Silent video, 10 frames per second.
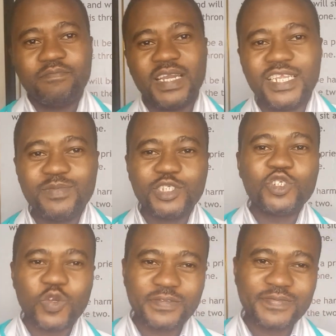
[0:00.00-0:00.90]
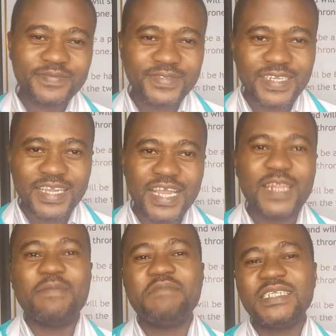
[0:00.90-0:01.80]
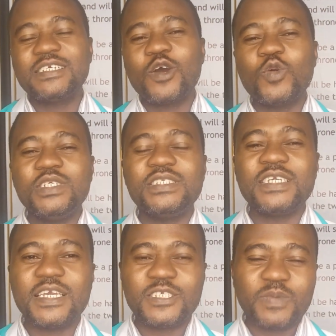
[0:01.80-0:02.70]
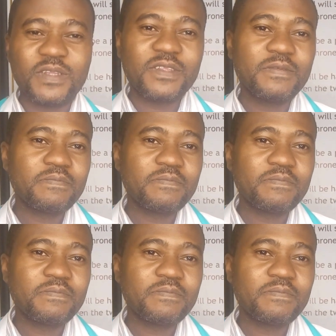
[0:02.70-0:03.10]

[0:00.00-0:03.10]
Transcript: My name is John, and I'm a medical holistic expert.